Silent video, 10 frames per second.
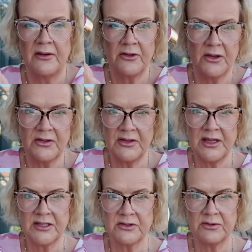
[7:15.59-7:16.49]
Got
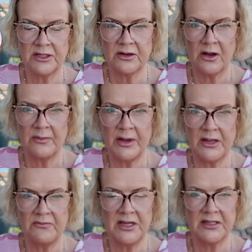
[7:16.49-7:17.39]
this, which I got in
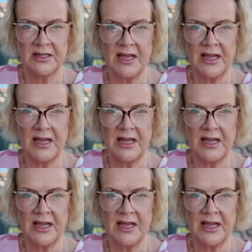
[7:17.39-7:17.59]
my recent